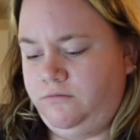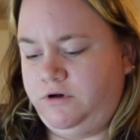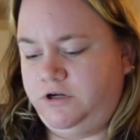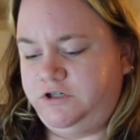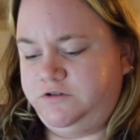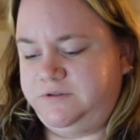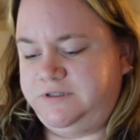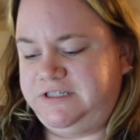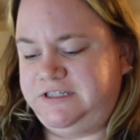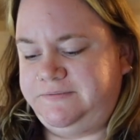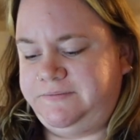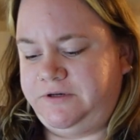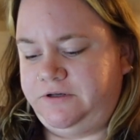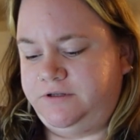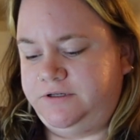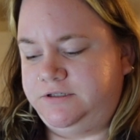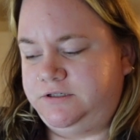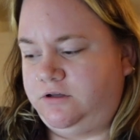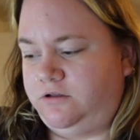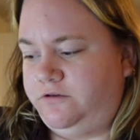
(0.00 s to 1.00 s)
Watch me spill
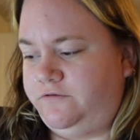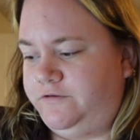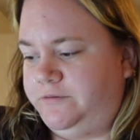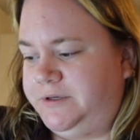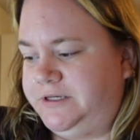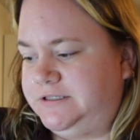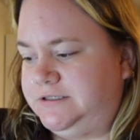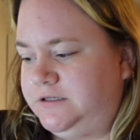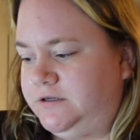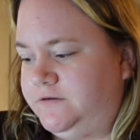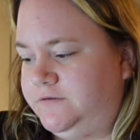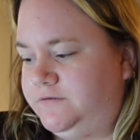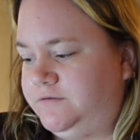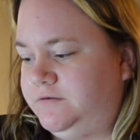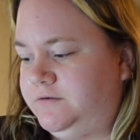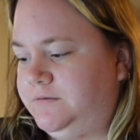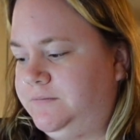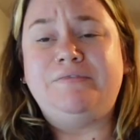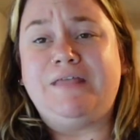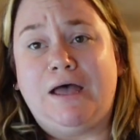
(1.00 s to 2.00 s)
this all over myself.
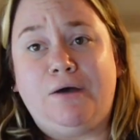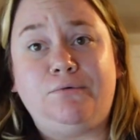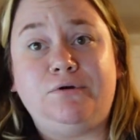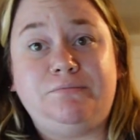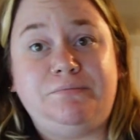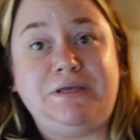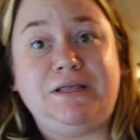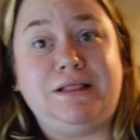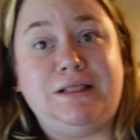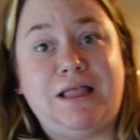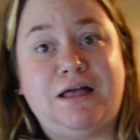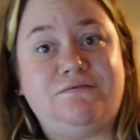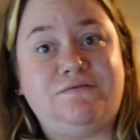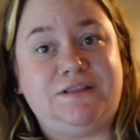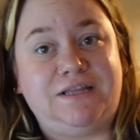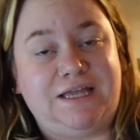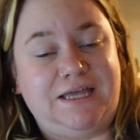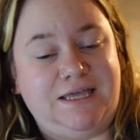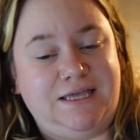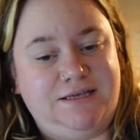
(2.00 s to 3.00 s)
That would be
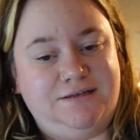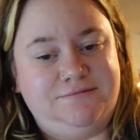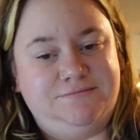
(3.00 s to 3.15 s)
lovely.